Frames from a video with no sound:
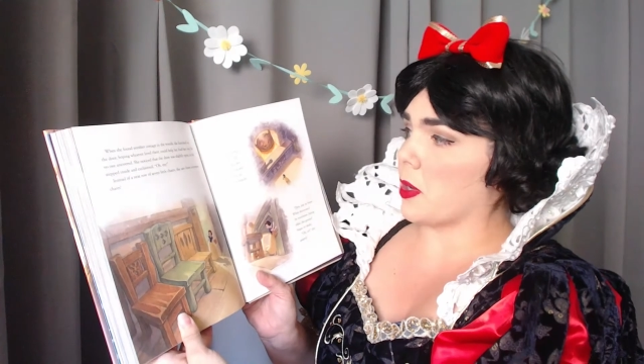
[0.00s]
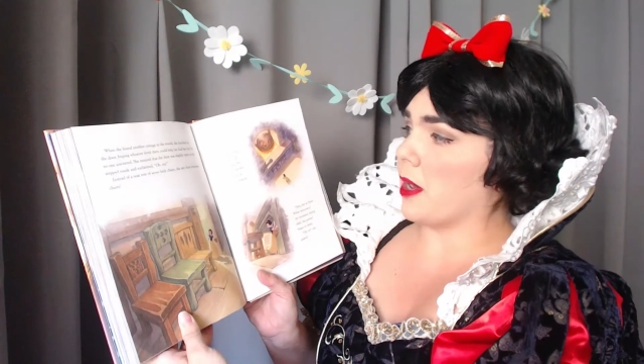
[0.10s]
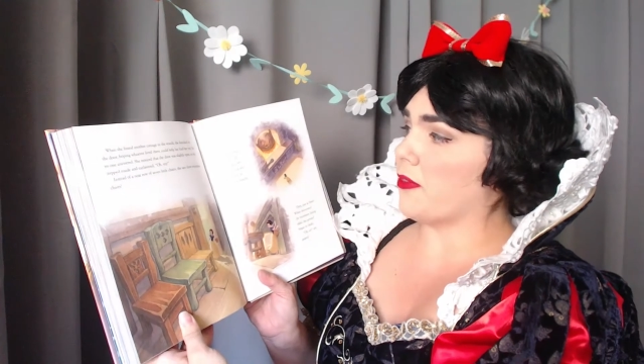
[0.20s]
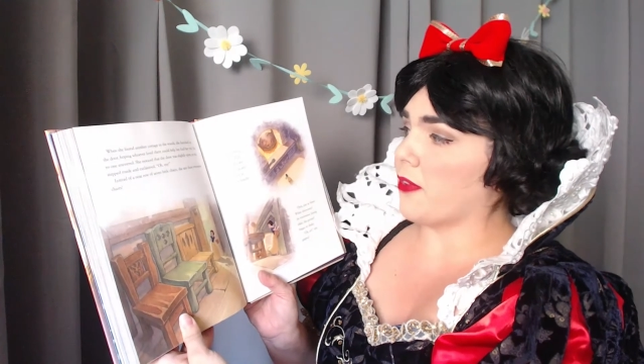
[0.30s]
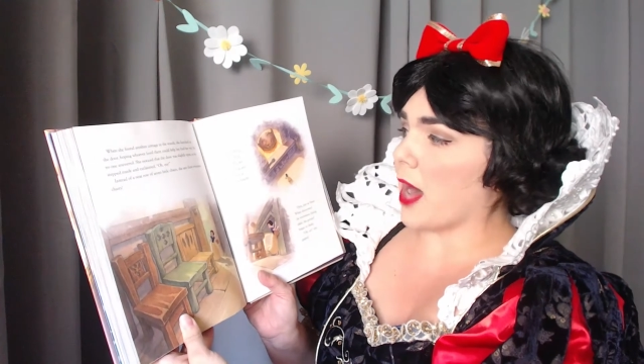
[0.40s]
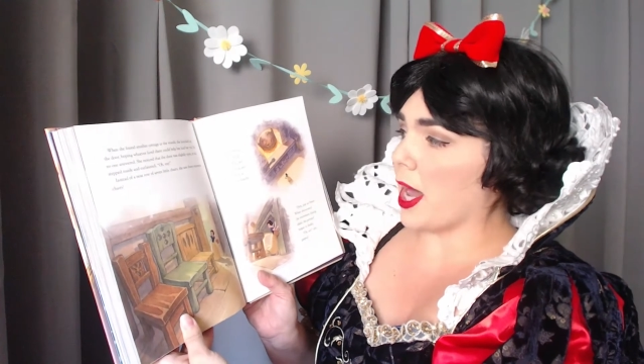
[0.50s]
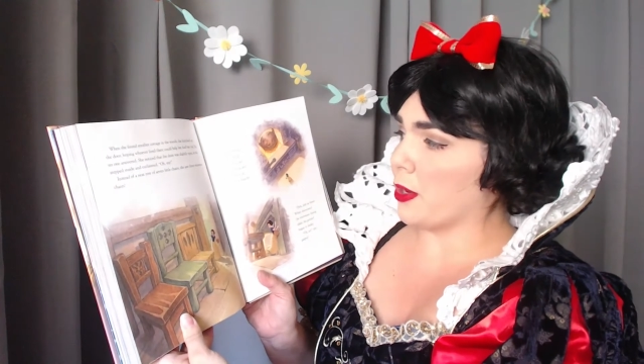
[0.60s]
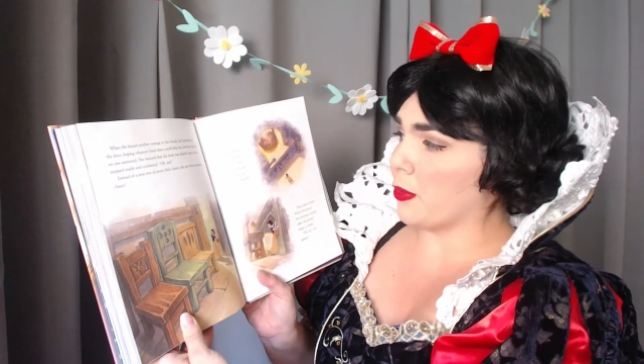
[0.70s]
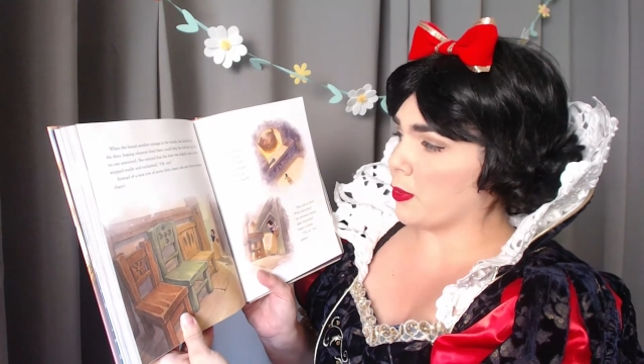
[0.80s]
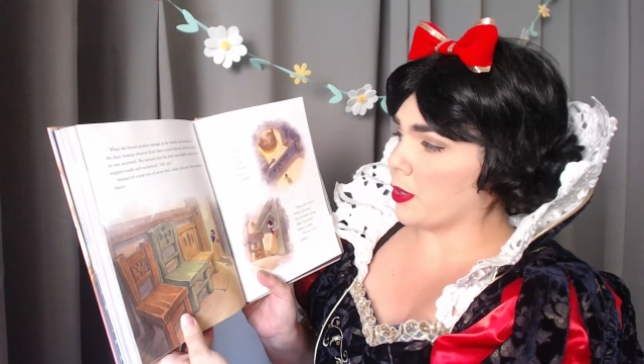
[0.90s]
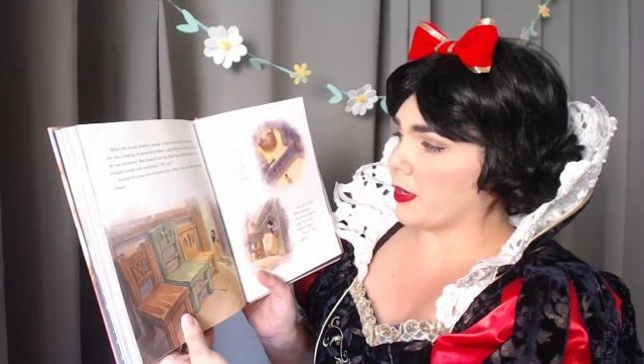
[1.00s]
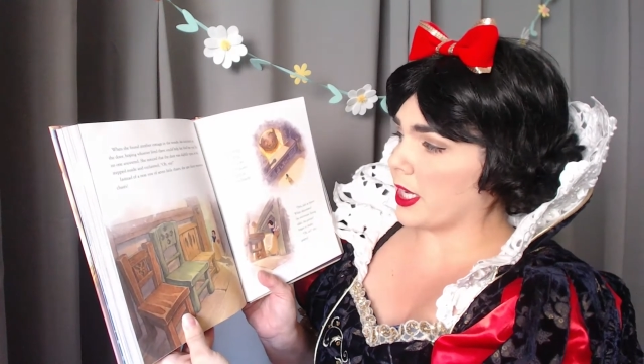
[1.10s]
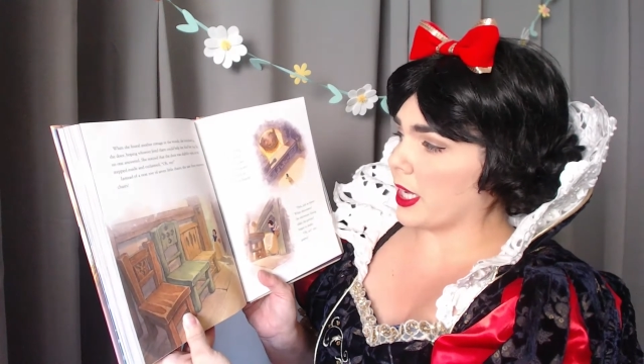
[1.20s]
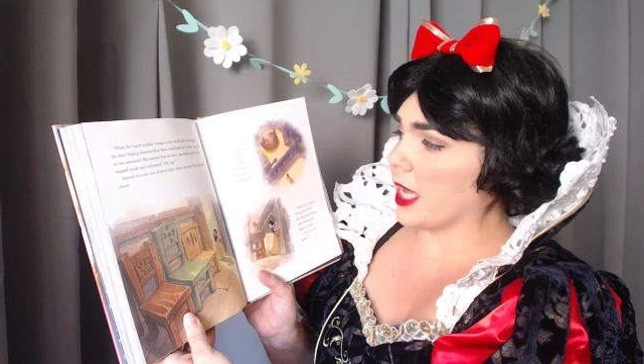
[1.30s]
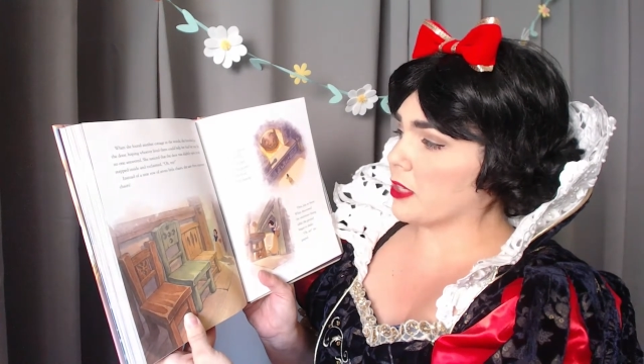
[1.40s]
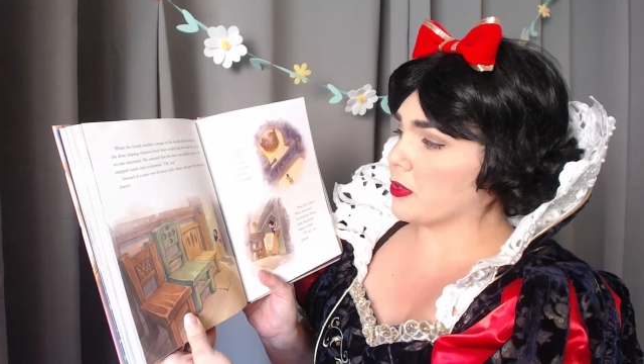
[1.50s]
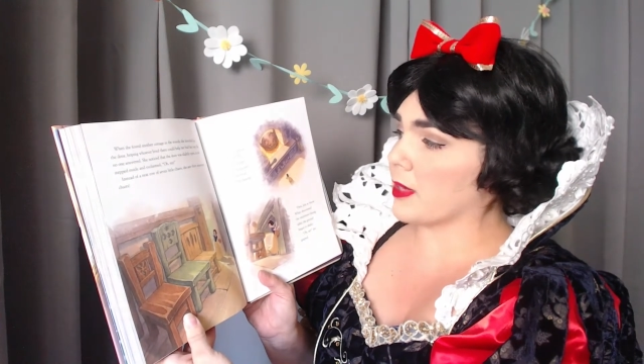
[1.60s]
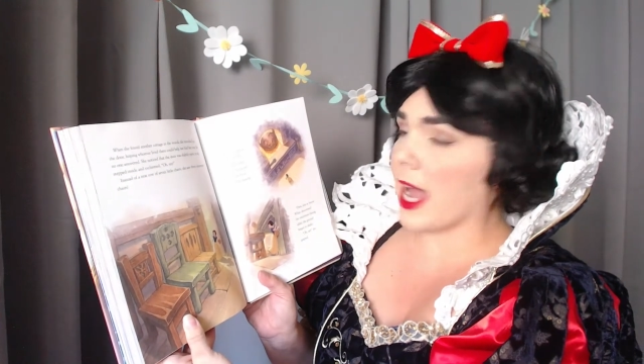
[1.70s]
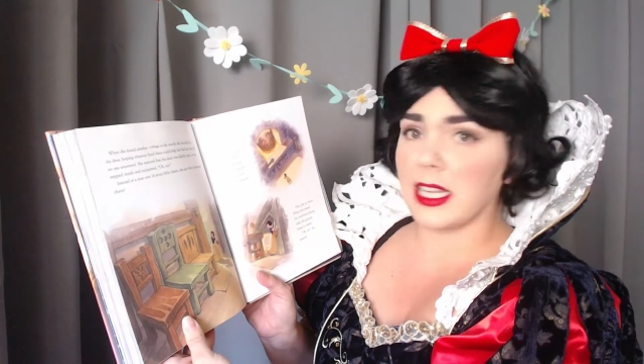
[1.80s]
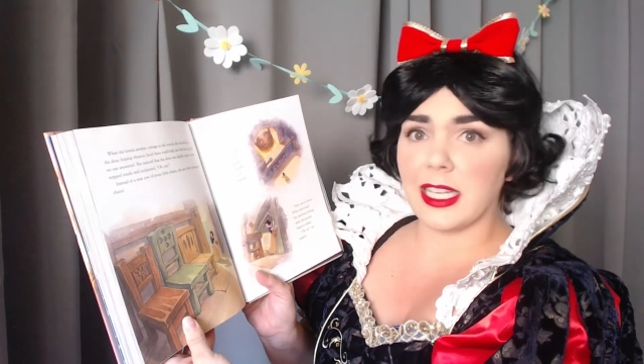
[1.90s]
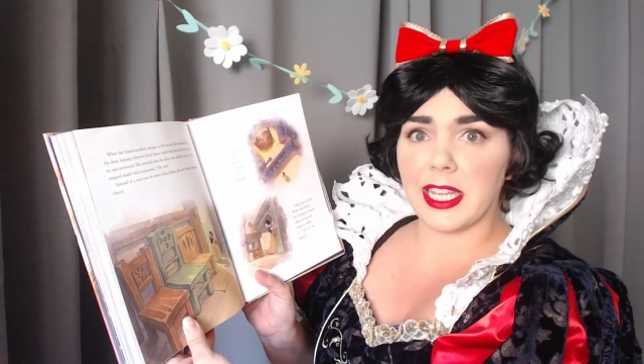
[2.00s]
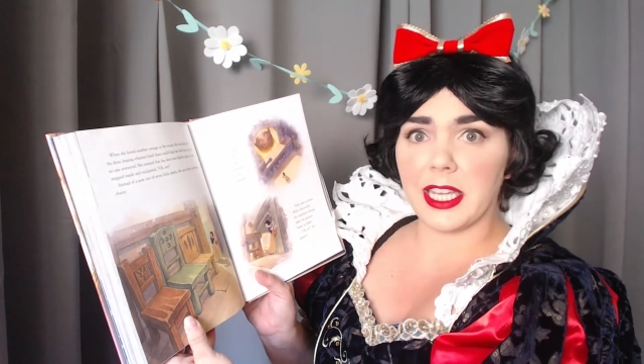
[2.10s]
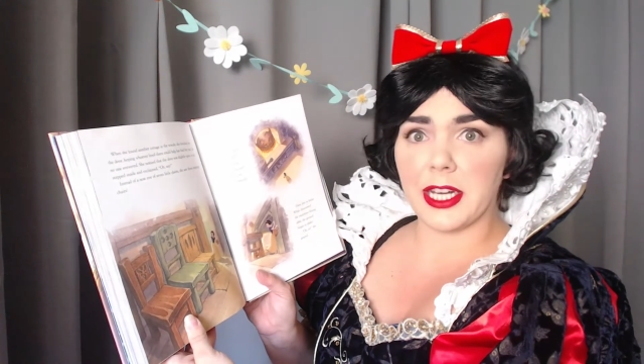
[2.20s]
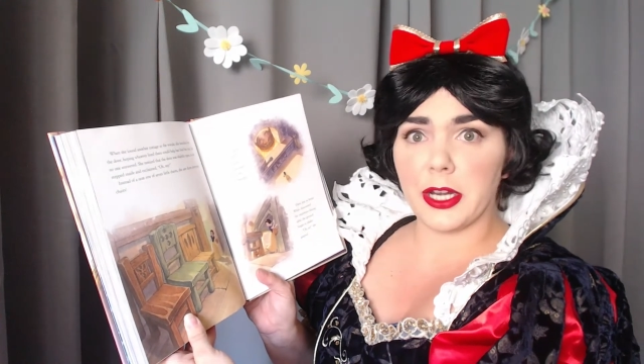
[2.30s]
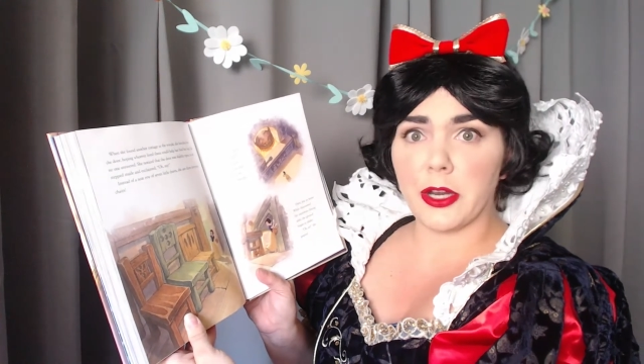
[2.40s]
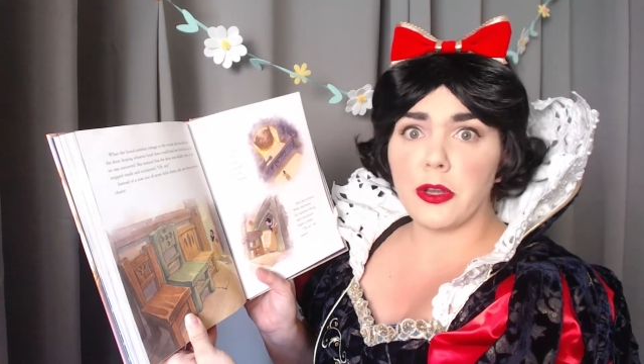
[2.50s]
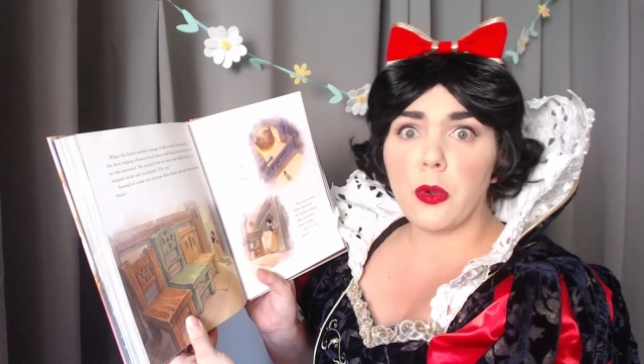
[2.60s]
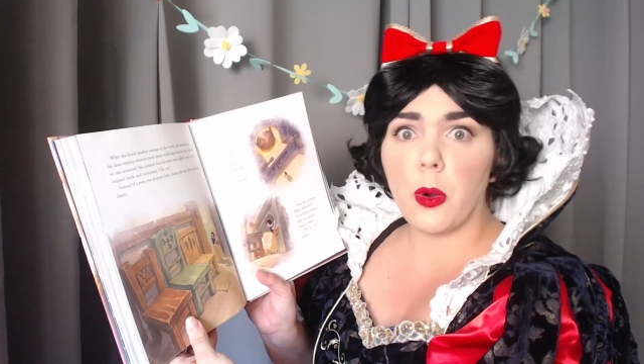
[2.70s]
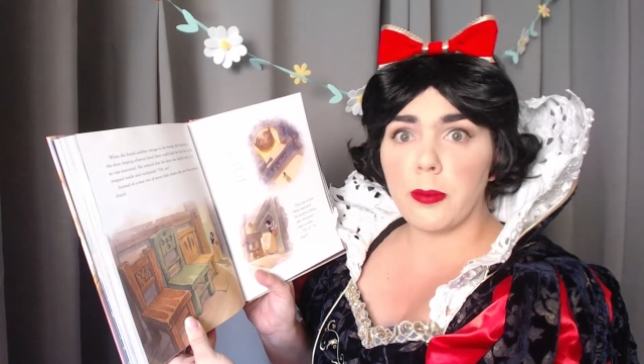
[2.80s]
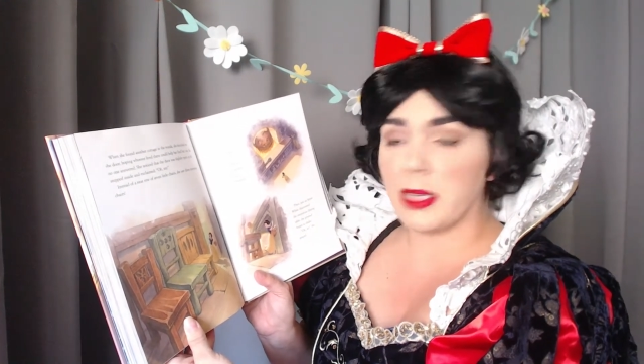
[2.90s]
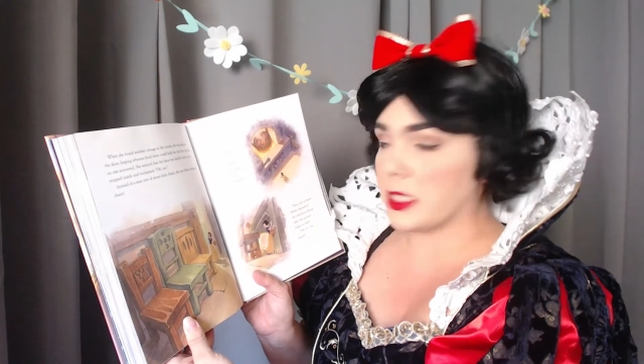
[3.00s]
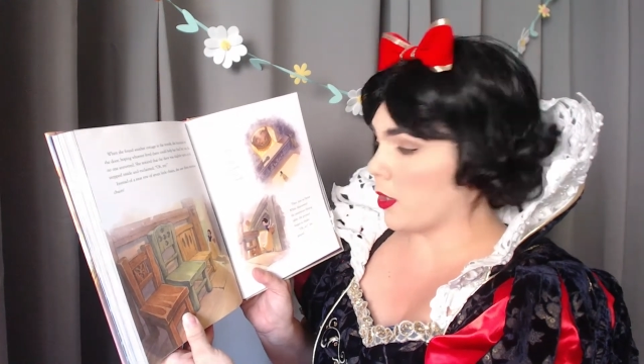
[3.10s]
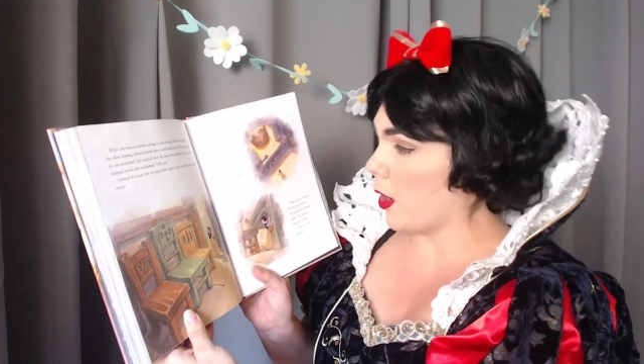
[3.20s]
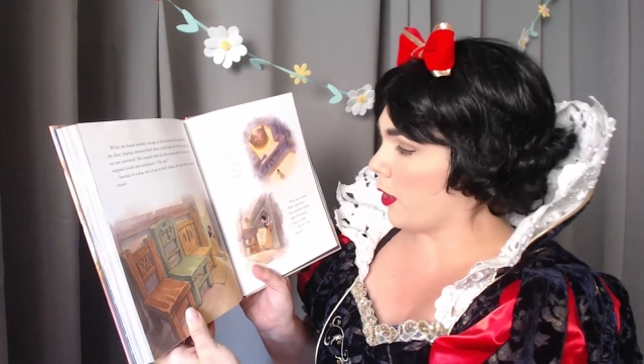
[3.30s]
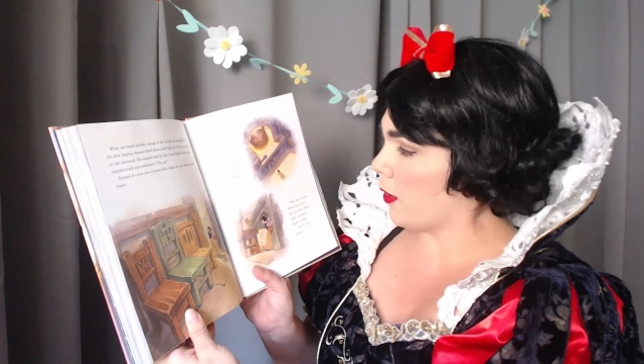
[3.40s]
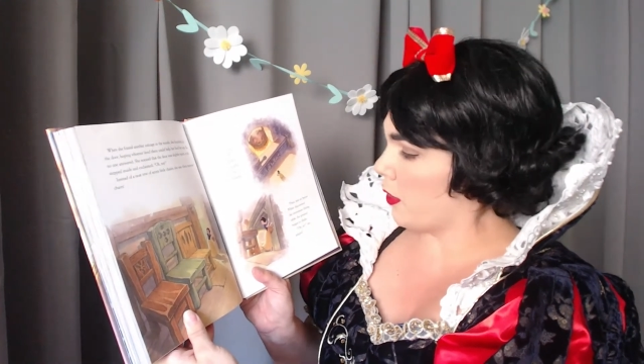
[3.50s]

a fire roaring and crackling in an enormous hearth.